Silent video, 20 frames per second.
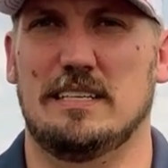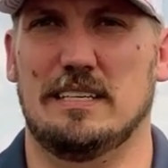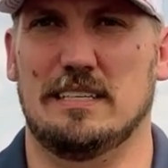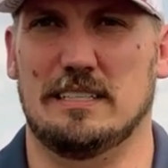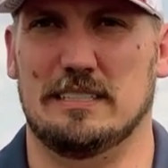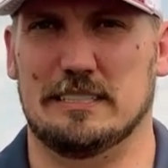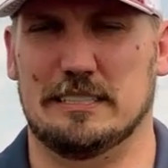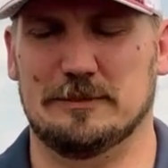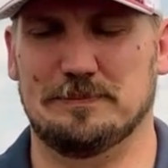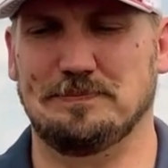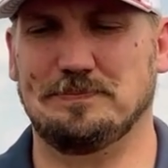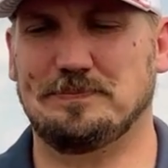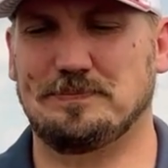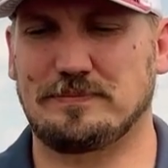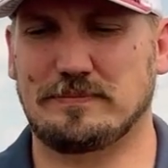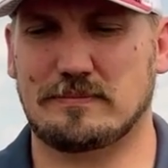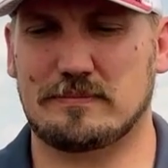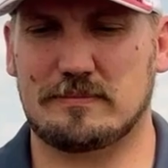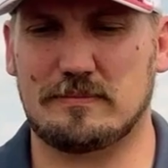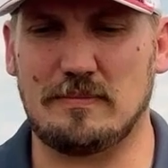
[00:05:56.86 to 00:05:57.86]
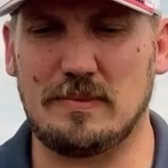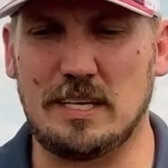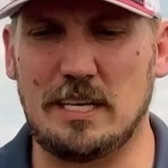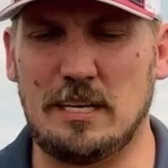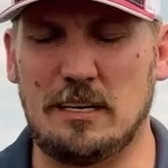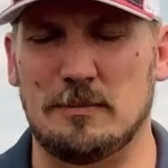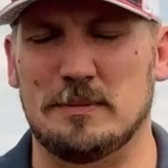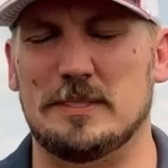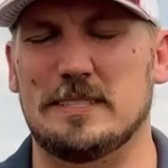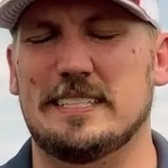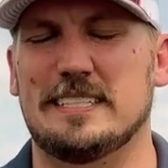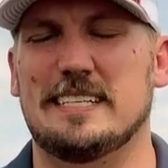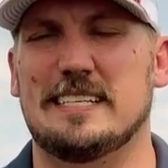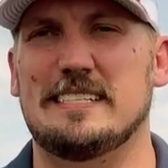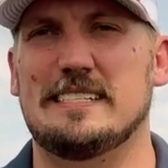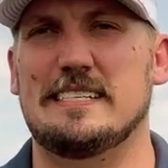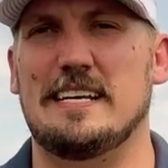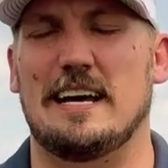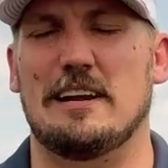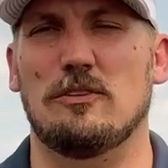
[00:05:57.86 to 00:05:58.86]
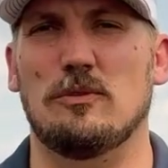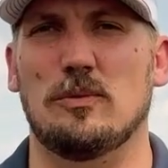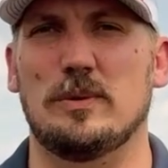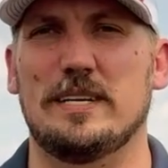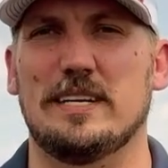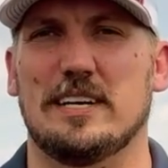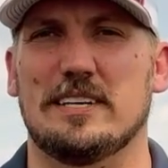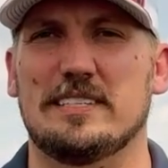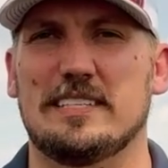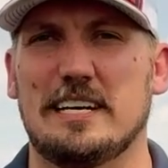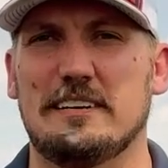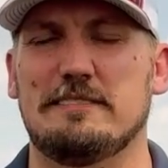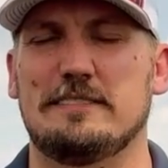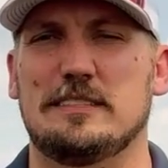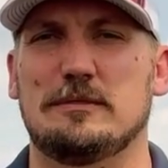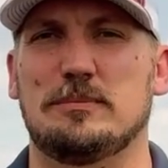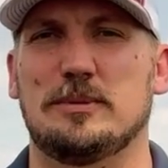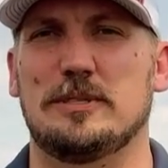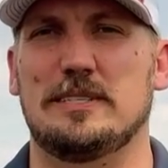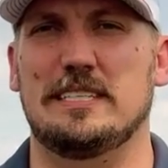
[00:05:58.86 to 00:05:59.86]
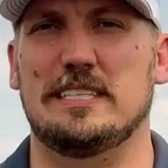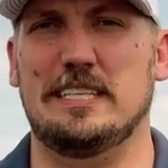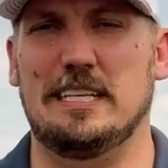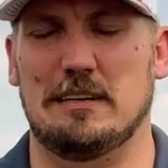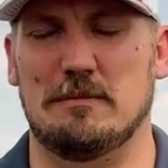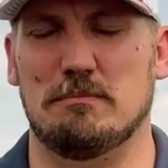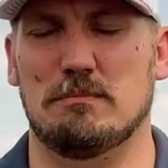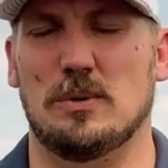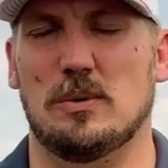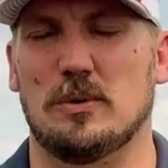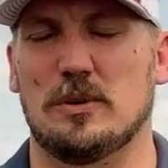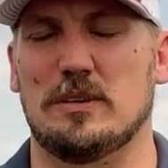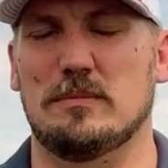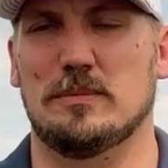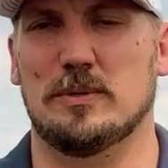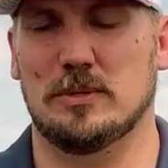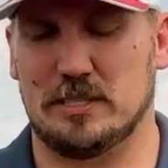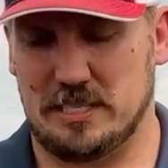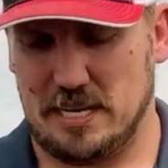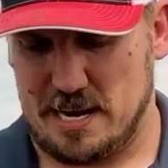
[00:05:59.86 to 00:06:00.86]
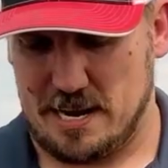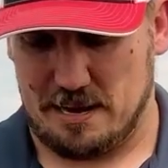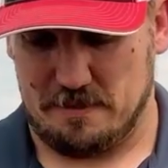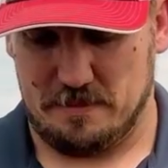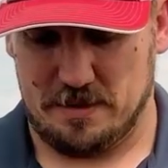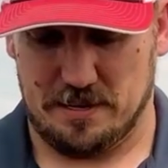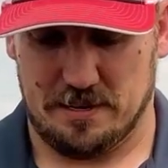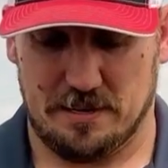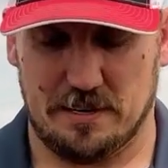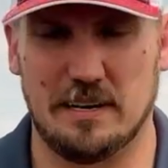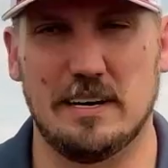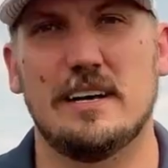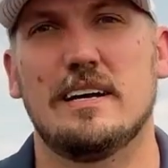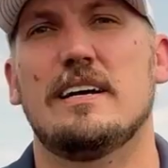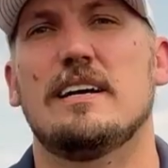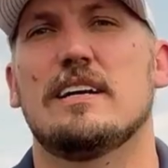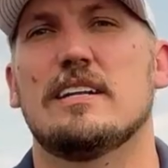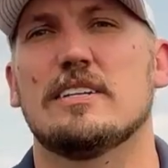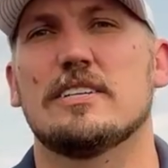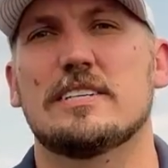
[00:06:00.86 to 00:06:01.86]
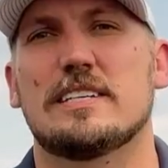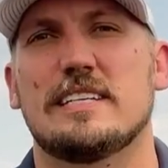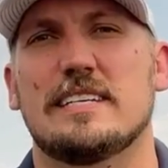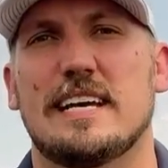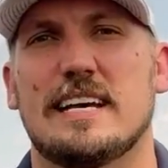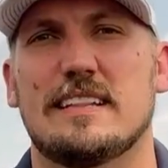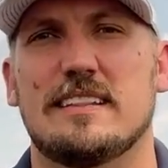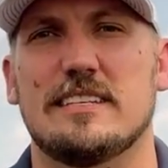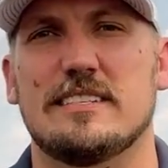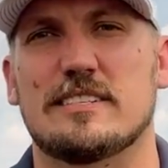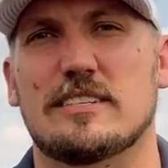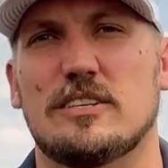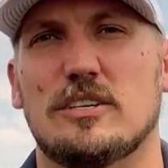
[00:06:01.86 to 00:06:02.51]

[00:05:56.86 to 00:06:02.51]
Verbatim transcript: Um, but like I said, we are definitely putting in more and more time here looking at this